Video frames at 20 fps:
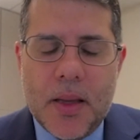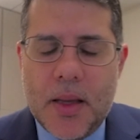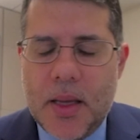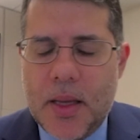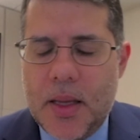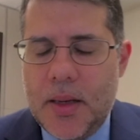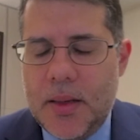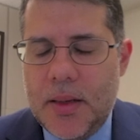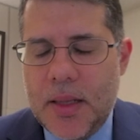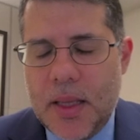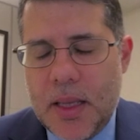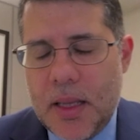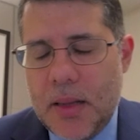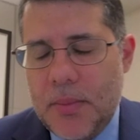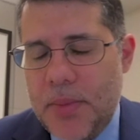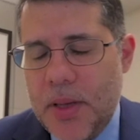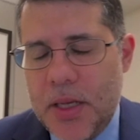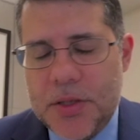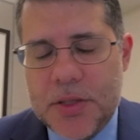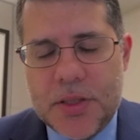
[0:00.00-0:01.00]
And
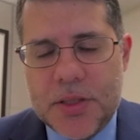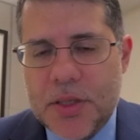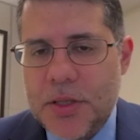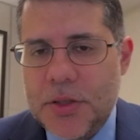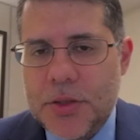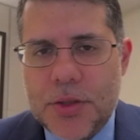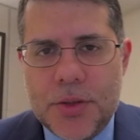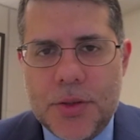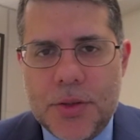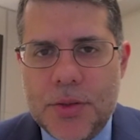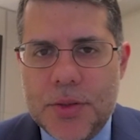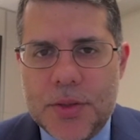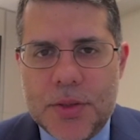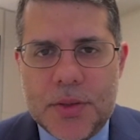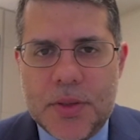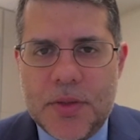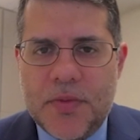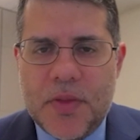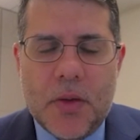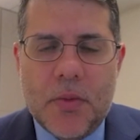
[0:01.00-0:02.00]
again, patients can
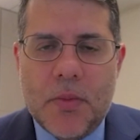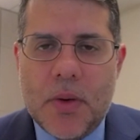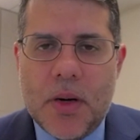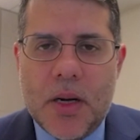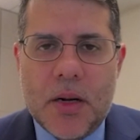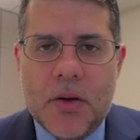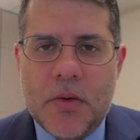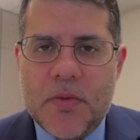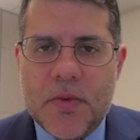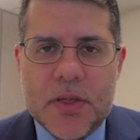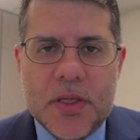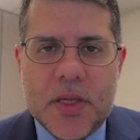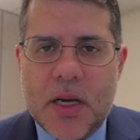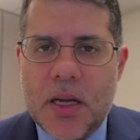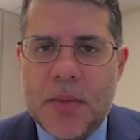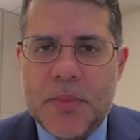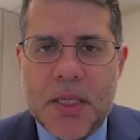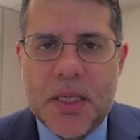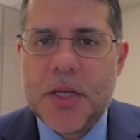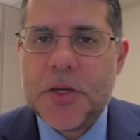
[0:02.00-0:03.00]
choose if they want over
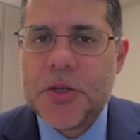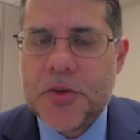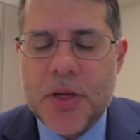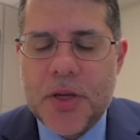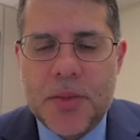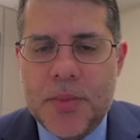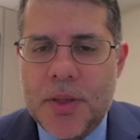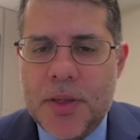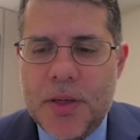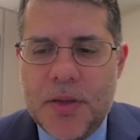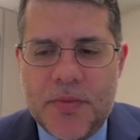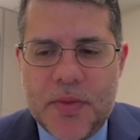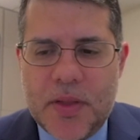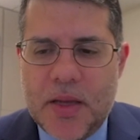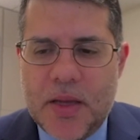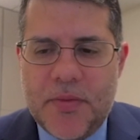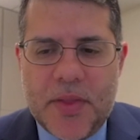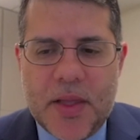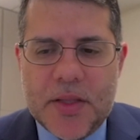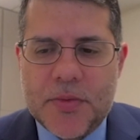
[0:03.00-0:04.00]
time to get treatment if, they,
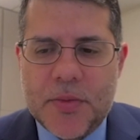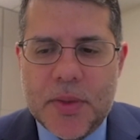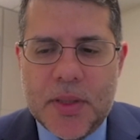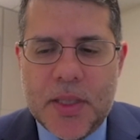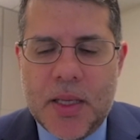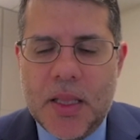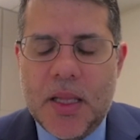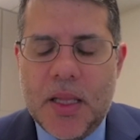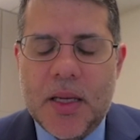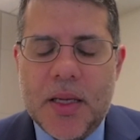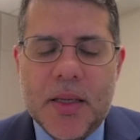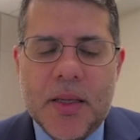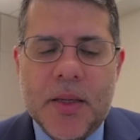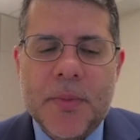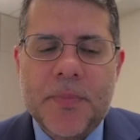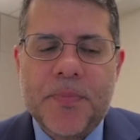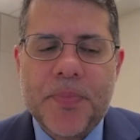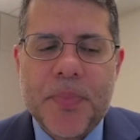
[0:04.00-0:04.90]
if that's what they like.